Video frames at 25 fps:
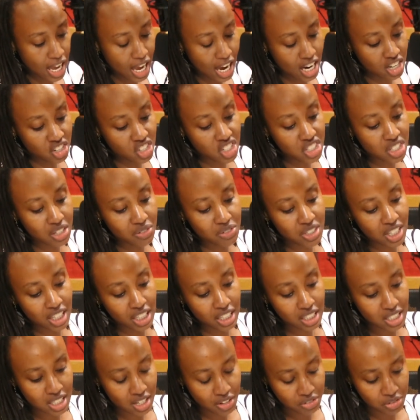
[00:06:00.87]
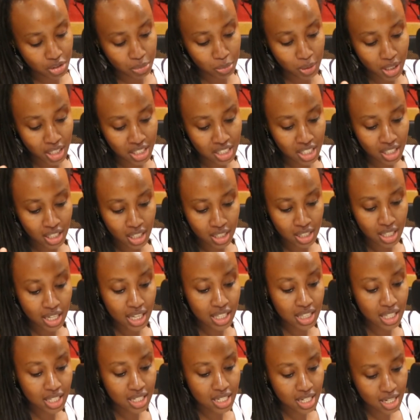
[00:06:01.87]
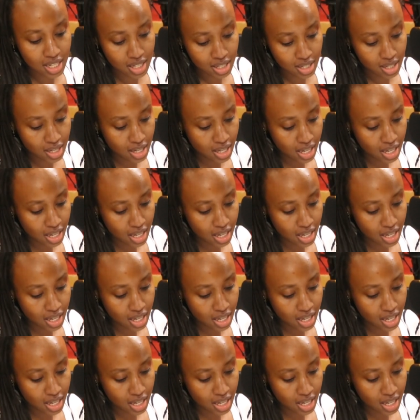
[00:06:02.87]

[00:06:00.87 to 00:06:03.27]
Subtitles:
I received a letter from Kanyega the other day.